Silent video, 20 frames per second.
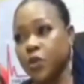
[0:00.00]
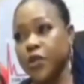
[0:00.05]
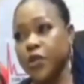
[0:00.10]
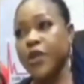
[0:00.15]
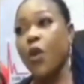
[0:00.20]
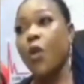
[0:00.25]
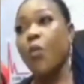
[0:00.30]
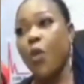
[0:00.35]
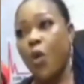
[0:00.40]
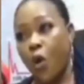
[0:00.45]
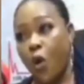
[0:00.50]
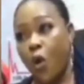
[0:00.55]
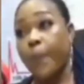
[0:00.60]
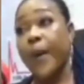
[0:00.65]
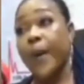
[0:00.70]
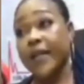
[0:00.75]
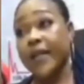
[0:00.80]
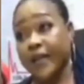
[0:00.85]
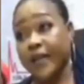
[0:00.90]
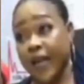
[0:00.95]
Take in so
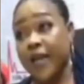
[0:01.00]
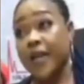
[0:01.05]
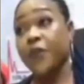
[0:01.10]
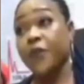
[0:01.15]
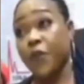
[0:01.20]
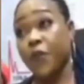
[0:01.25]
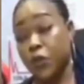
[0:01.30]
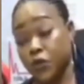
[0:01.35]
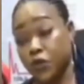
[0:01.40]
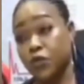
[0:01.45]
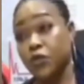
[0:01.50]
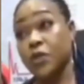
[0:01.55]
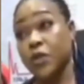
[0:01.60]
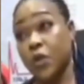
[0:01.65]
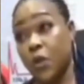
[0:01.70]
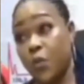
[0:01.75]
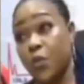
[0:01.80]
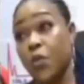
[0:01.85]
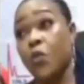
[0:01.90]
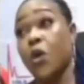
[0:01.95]
the more hopper. Take
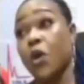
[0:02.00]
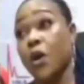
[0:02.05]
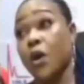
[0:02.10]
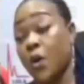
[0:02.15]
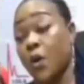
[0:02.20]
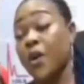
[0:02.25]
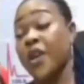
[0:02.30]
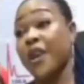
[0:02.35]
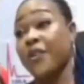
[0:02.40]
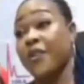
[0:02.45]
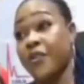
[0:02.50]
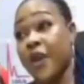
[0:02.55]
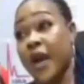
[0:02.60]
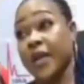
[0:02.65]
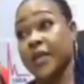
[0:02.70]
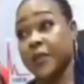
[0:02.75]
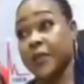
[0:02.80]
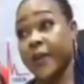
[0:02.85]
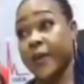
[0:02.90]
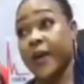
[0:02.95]
if one so say
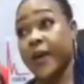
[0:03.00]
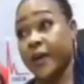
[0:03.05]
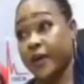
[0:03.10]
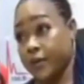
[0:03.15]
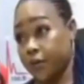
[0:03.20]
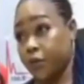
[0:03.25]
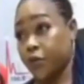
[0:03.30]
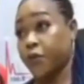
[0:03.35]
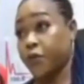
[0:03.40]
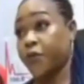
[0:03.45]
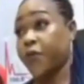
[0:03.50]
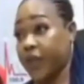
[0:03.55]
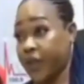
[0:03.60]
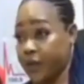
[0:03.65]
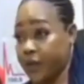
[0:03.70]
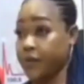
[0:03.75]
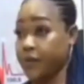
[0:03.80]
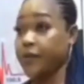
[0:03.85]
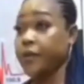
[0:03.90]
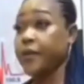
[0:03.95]
more ya drugs
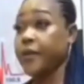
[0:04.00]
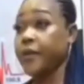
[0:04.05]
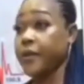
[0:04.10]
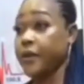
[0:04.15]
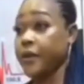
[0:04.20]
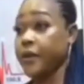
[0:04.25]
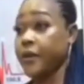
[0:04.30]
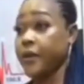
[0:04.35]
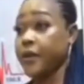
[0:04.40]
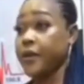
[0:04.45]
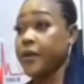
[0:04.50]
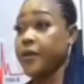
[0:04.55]
pan so fine.